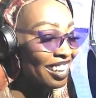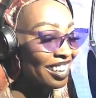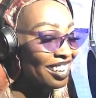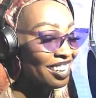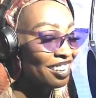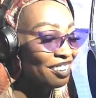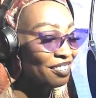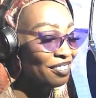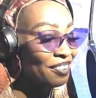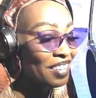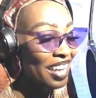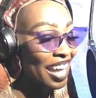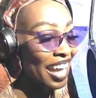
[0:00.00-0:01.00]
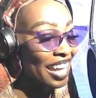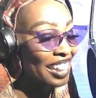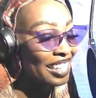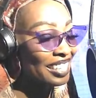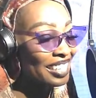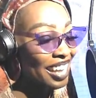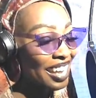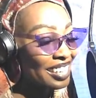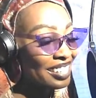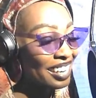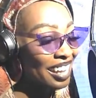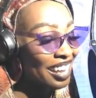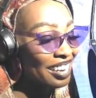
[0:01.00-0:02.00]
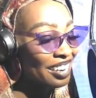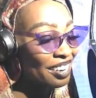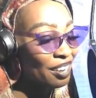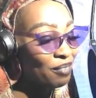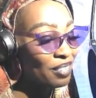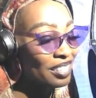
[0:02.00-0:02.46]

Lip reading: Anywho, and the day is lined up.